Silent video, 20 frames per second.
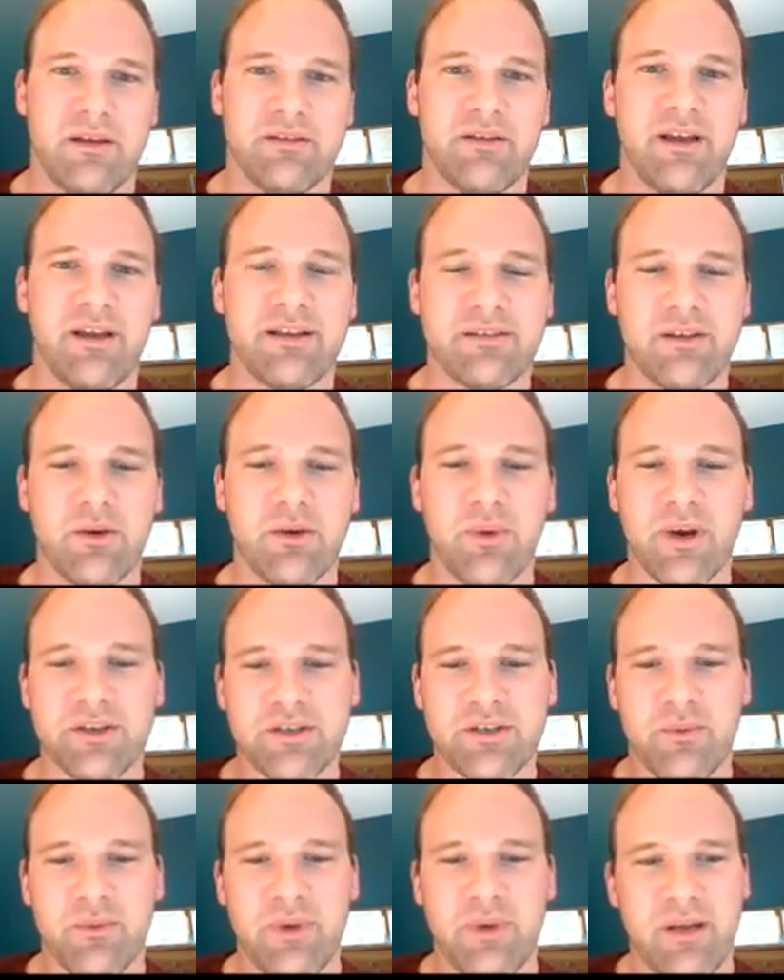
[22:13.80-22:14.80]
So that's the
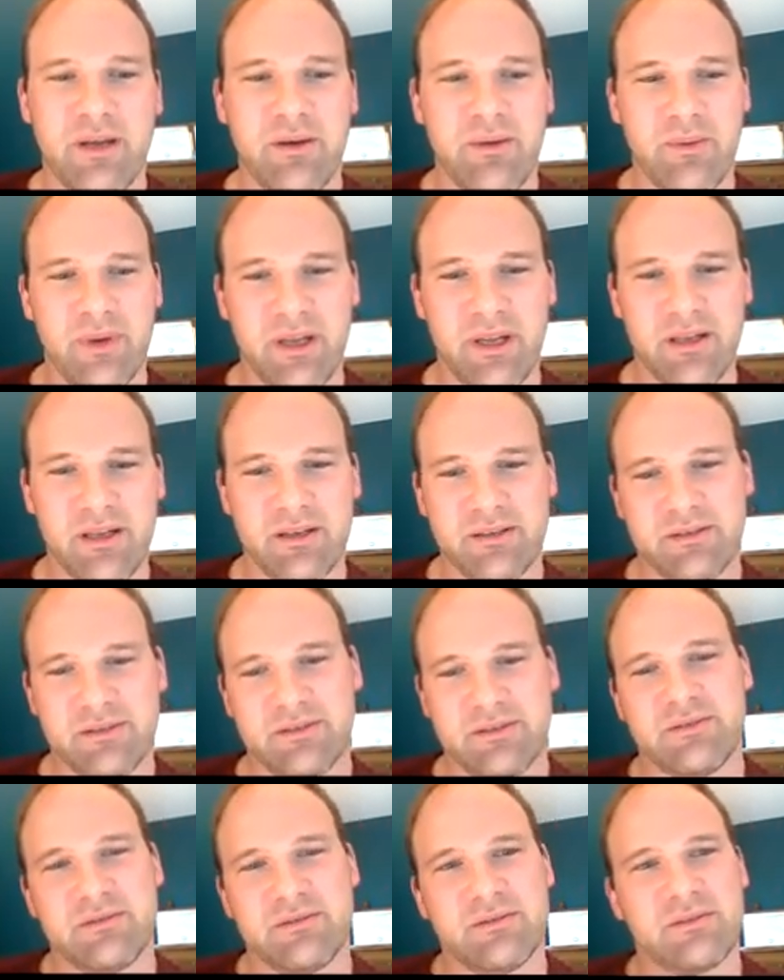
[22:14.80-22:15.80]
question we
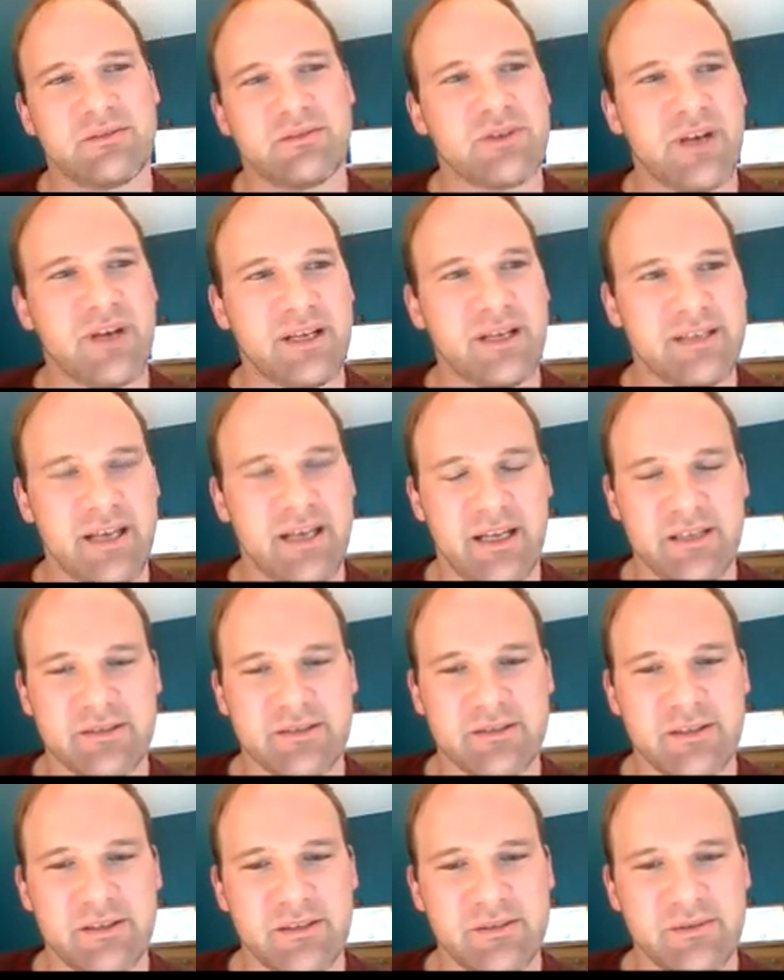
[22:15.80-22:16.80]
tried to
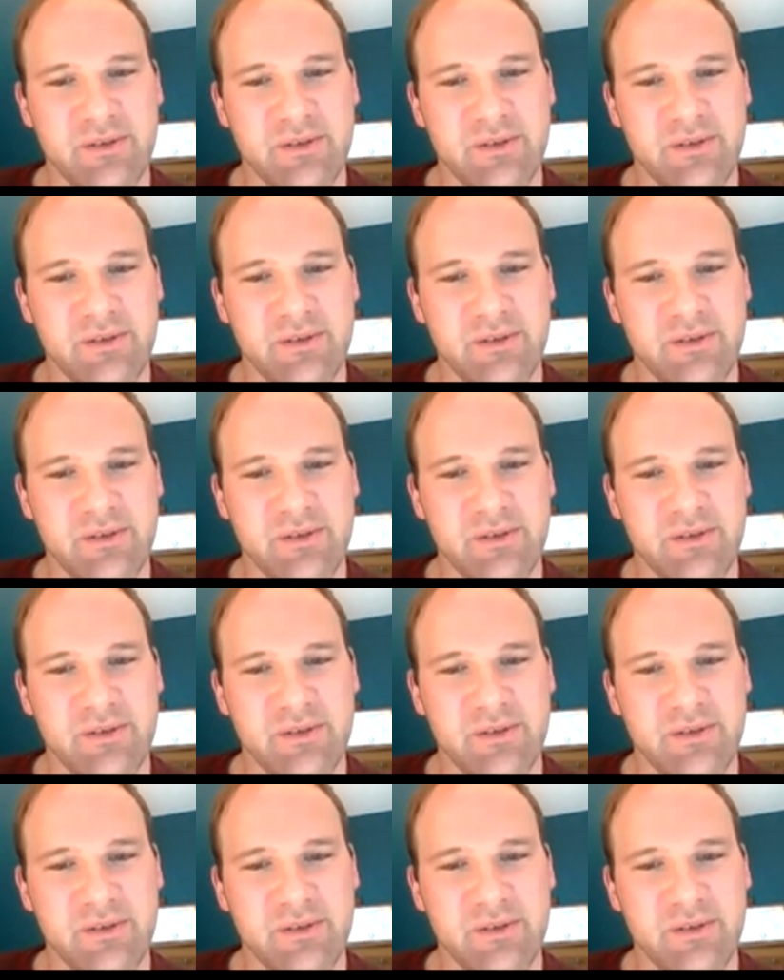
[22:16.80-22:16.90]
answer.